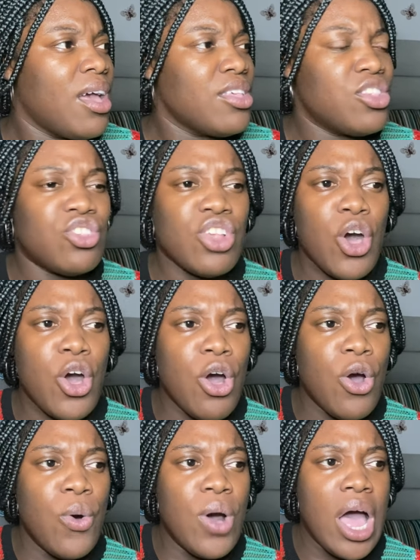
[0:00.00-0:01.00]

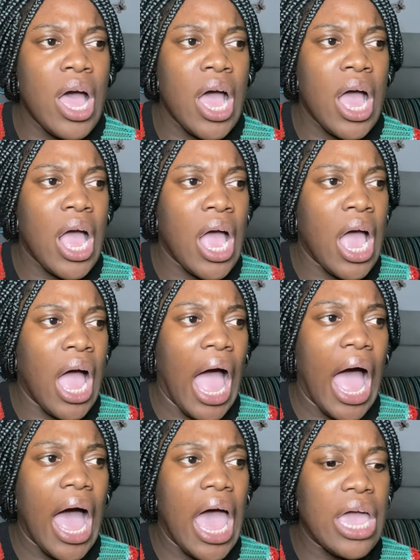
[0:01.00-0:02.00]
So
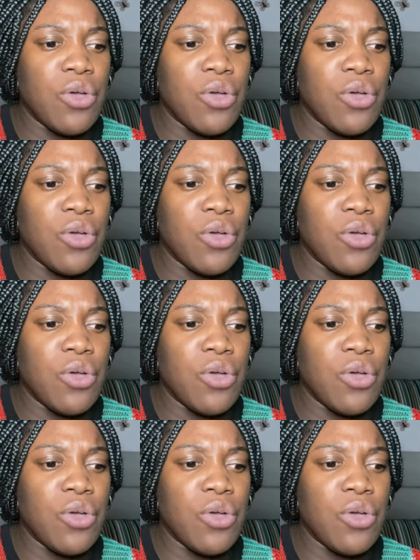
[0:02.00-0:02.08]
I